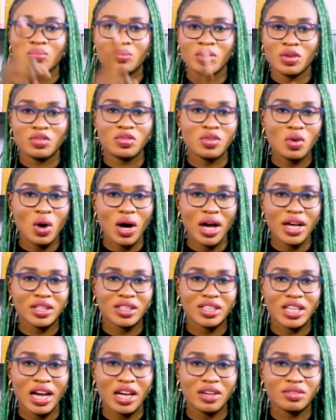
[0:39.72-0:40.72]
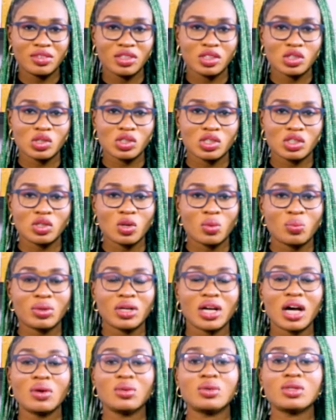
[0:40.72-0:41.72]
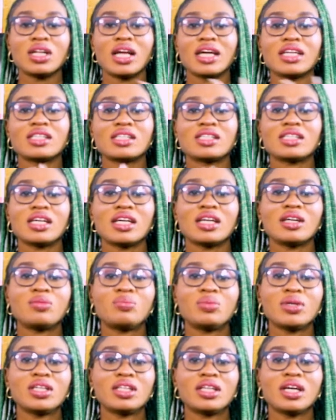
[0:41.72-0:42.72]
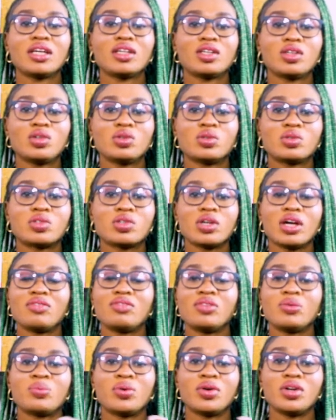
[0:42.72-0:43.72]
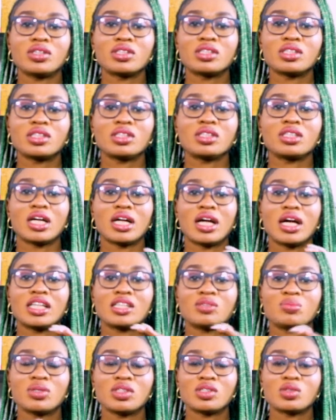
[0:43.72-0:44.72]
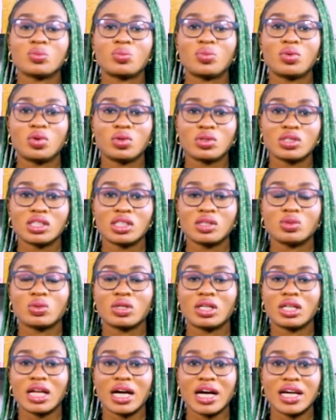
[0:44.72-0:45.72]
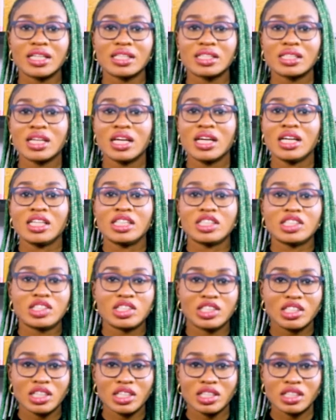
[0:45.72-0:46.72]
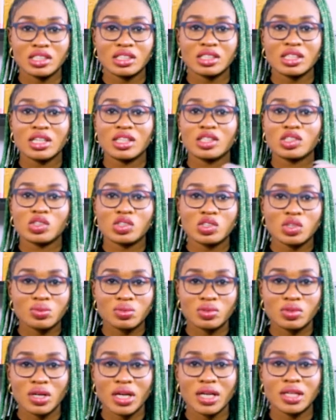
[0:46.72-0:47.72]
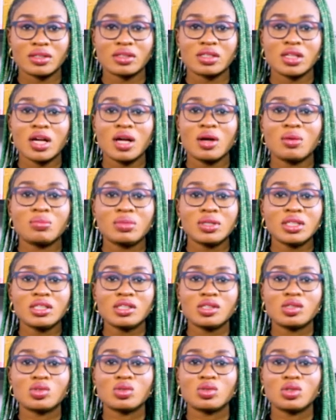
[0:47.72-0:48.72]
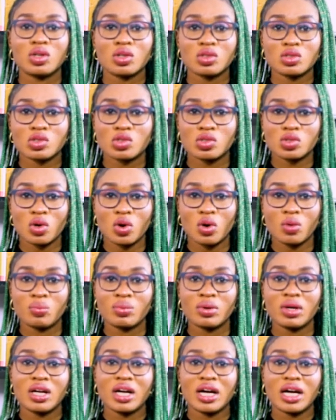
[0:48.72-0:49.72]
Before I dive into the topic, I would like to say a big thank you to every person that has been supporting with likes, shares, subscribes. Please do not stop.